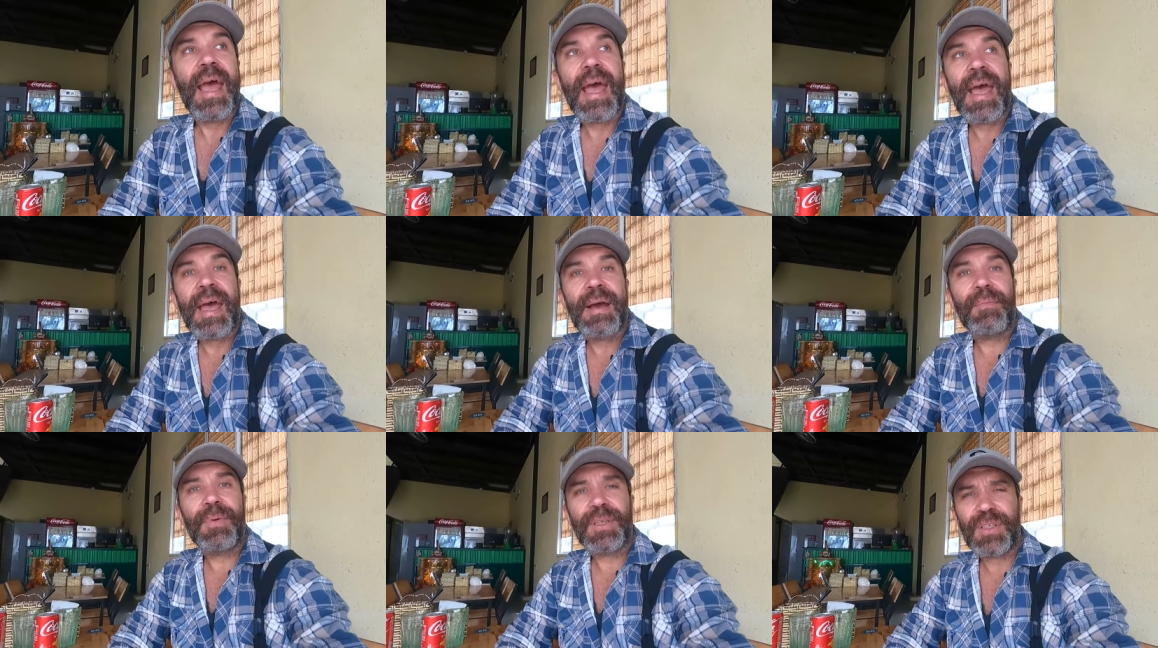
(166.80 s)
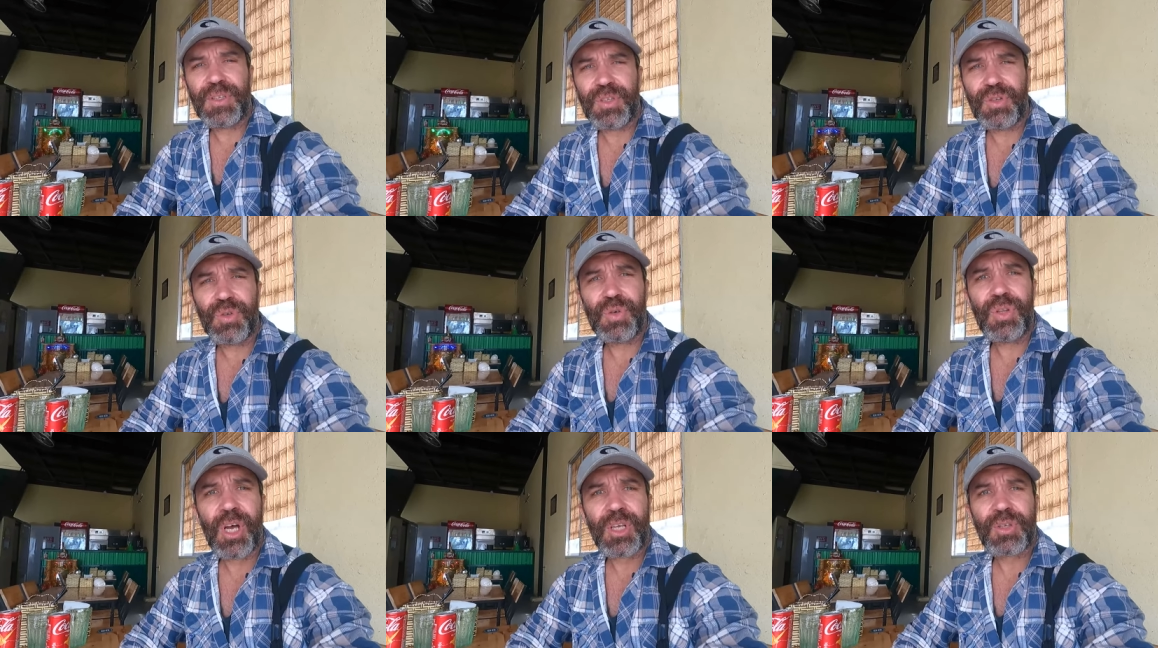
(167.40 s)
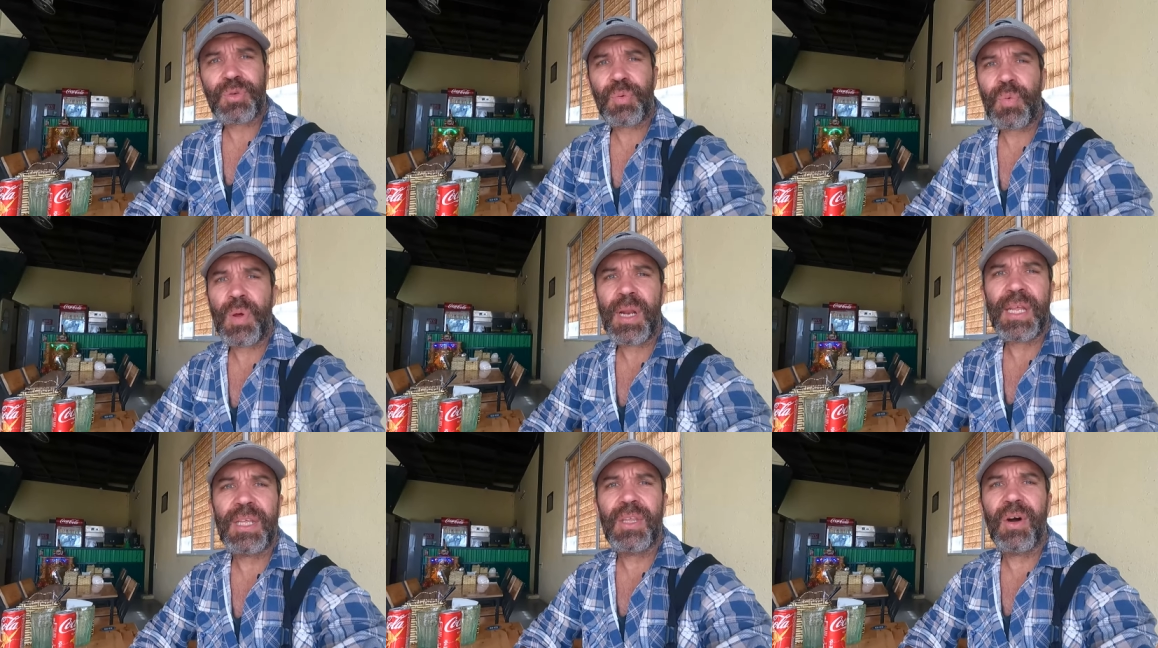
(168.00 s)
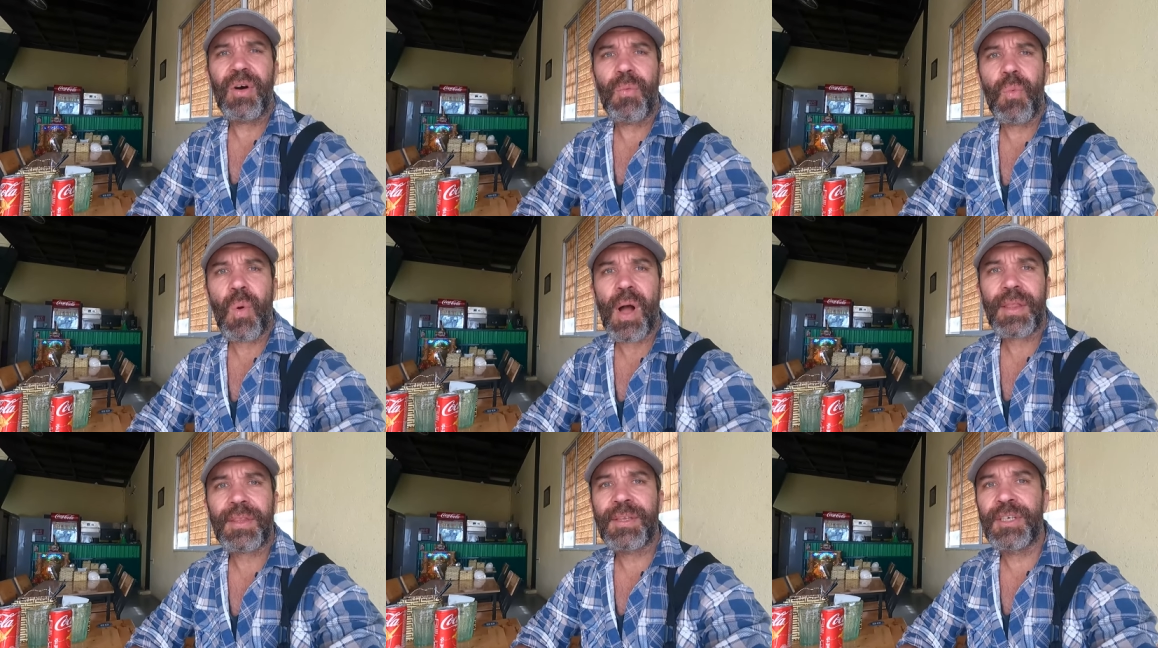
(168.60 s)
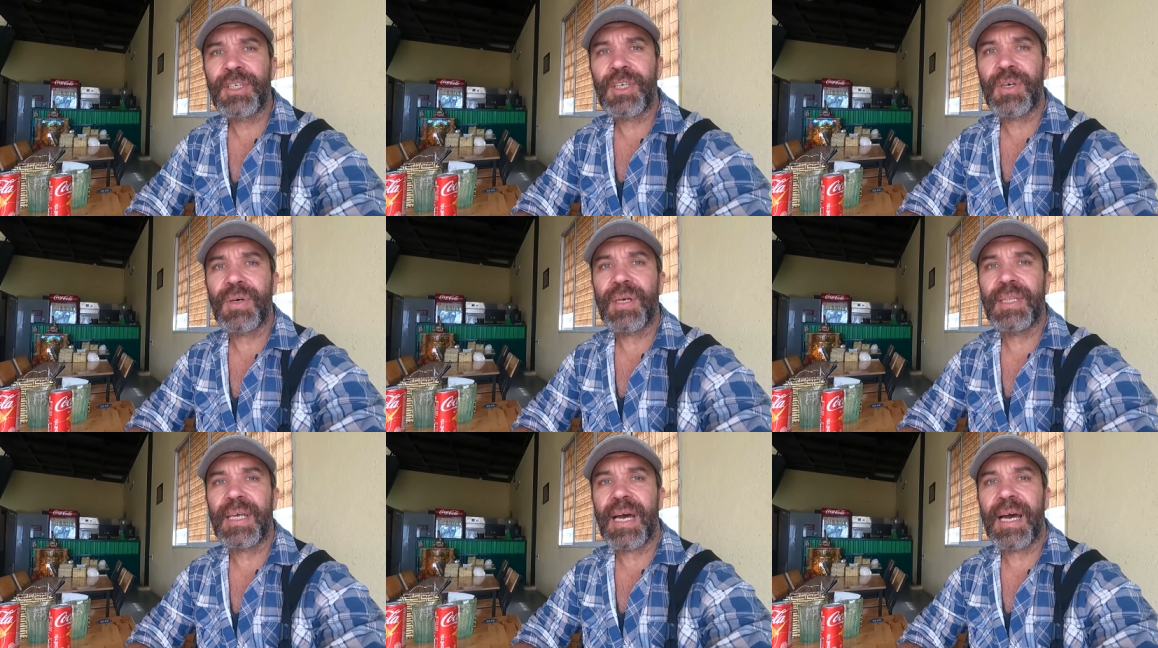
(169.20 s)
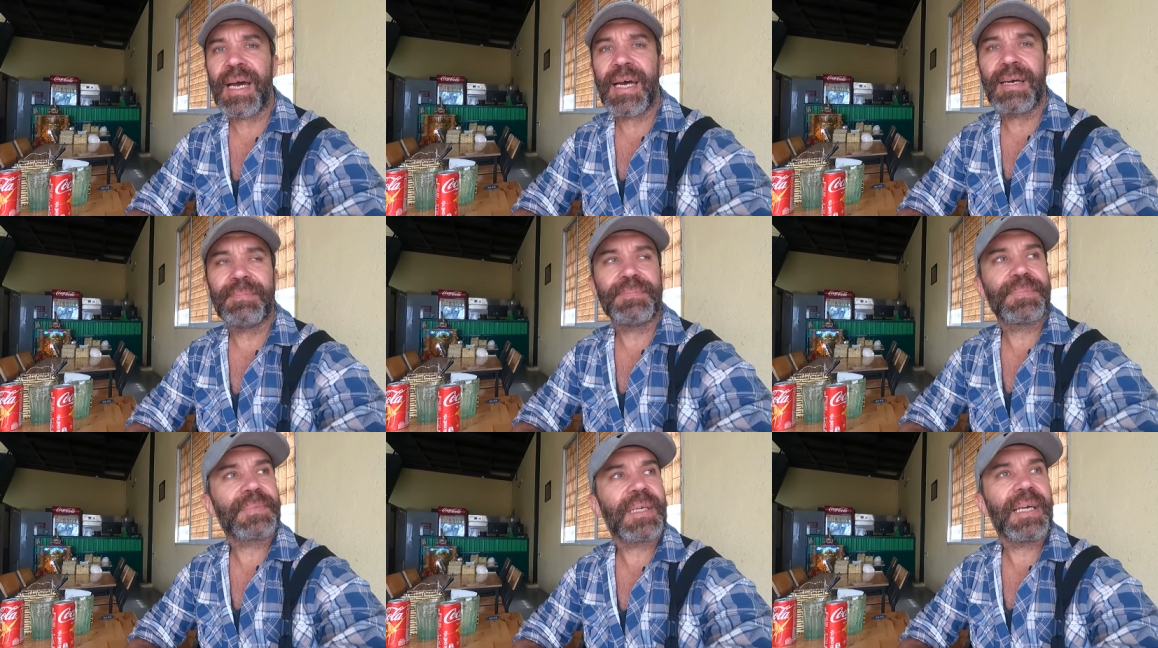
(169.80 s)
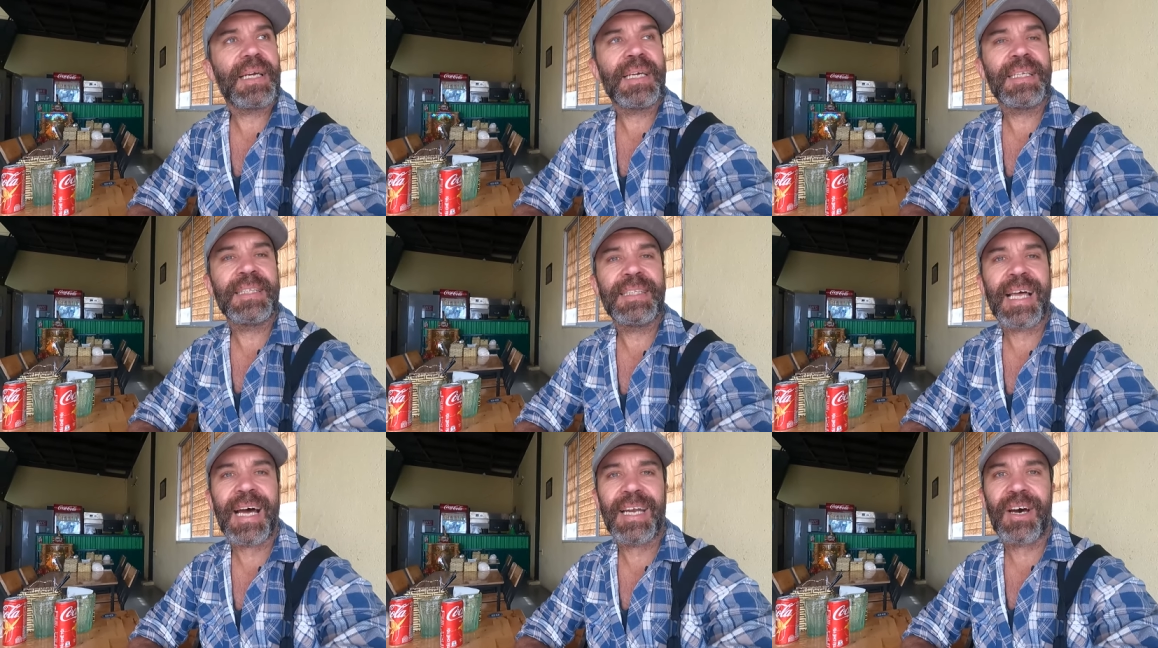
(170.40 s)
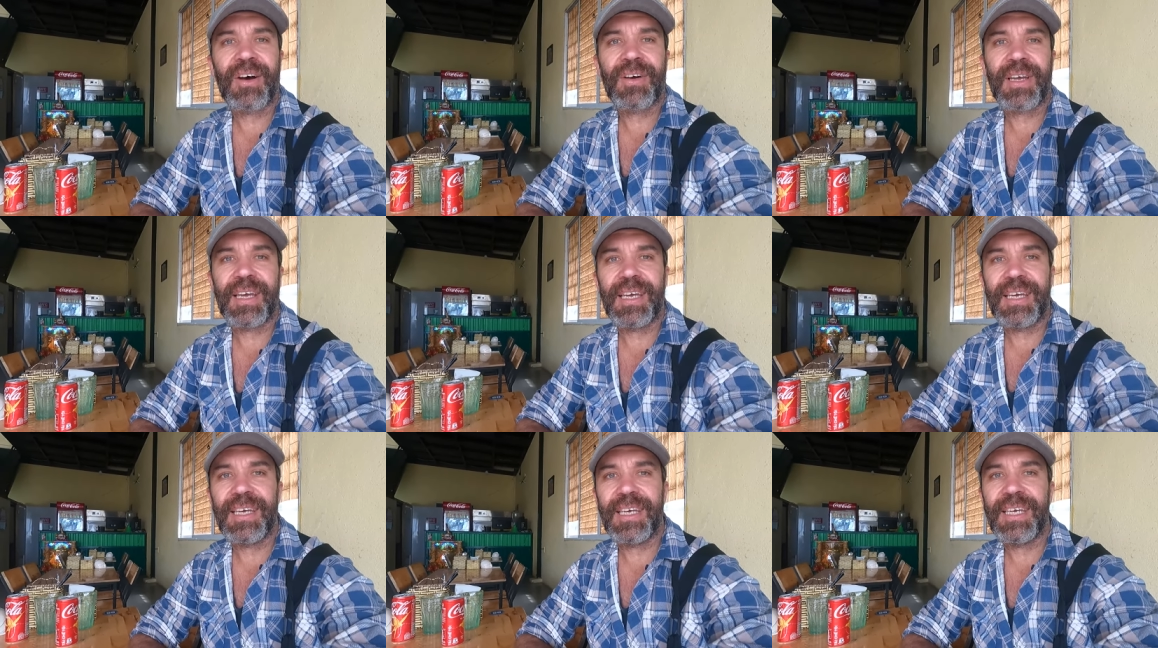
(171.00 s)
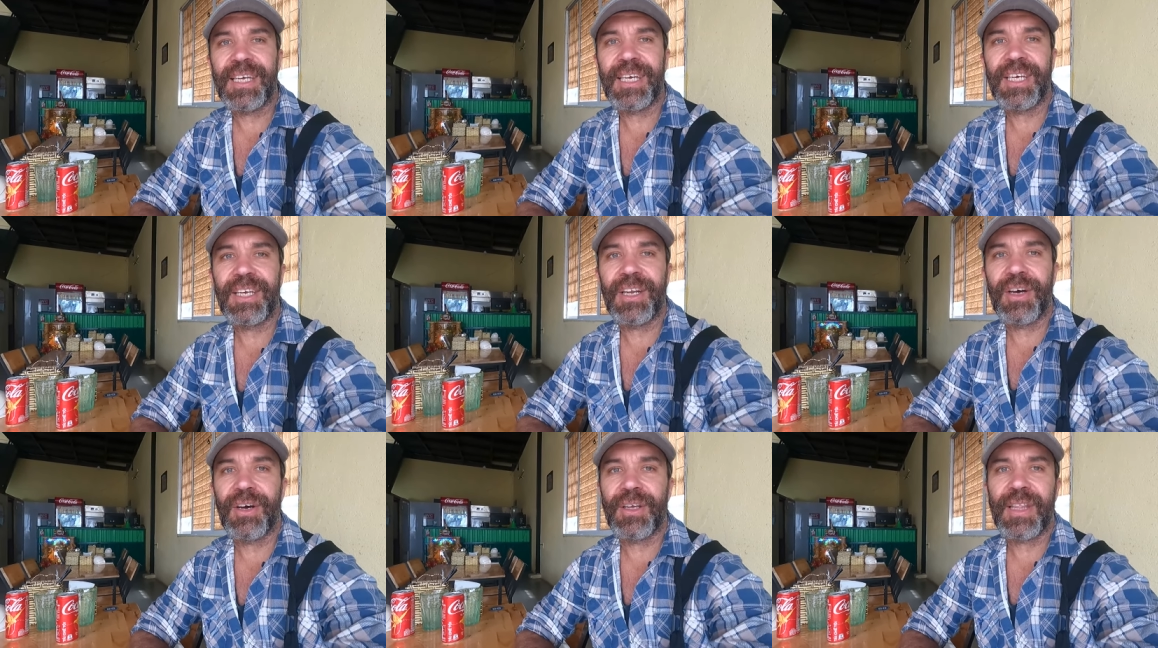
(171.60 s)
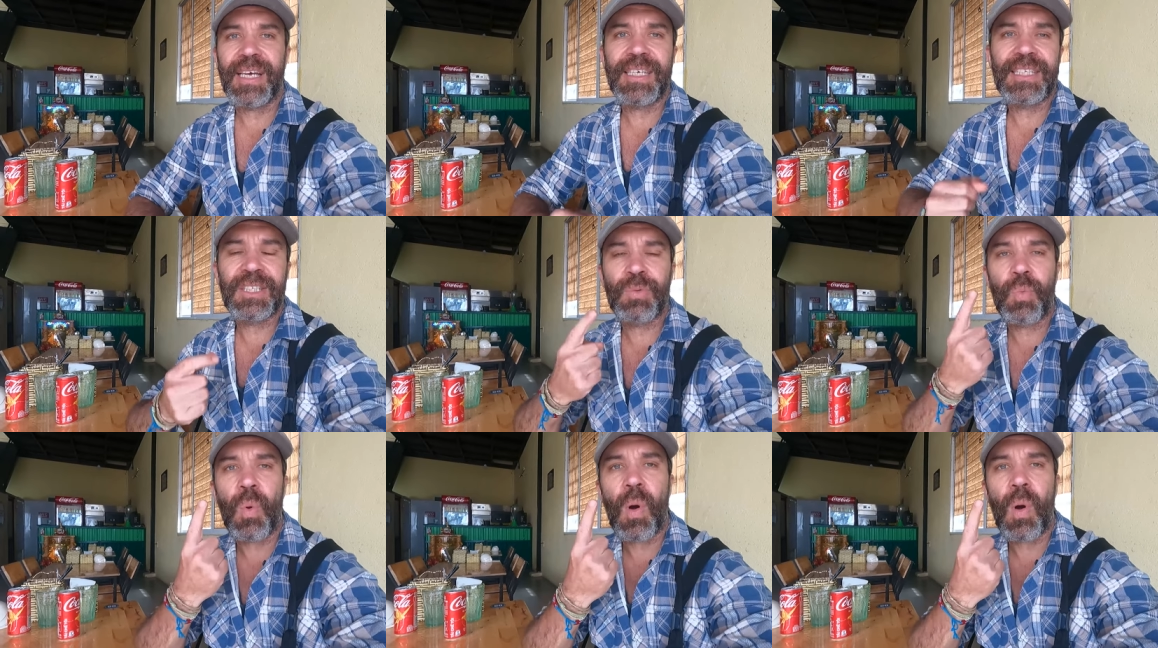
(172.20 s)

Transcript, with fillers: And we do not really know what to do in, um, in Danang either. There is